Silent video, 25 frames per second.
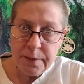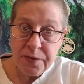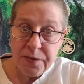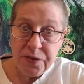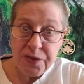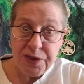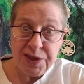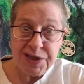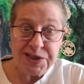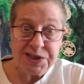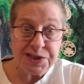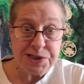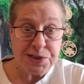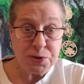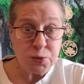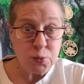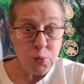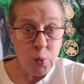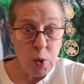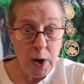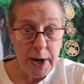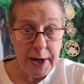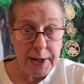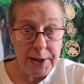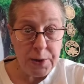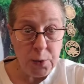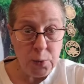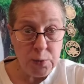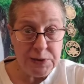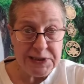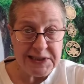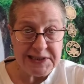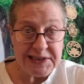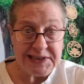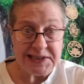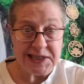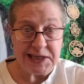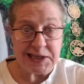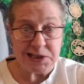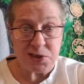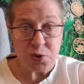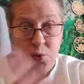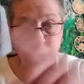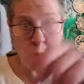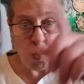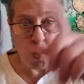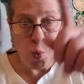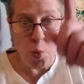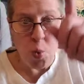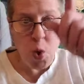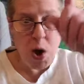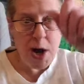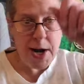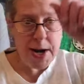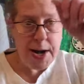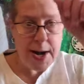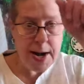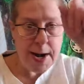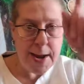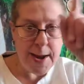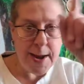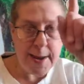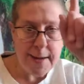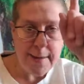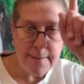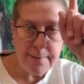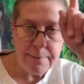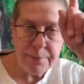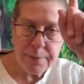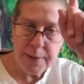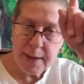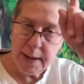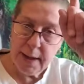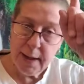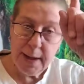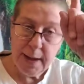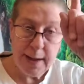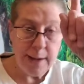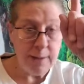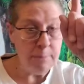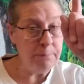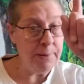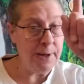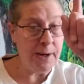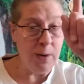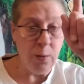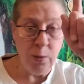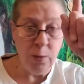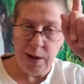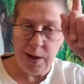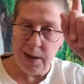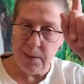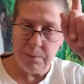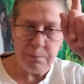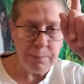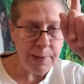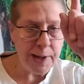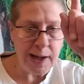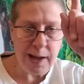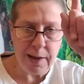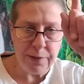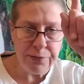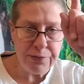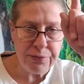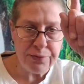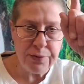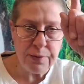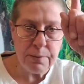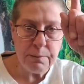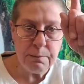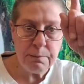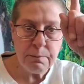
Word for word: This is why it only takes one empowered empath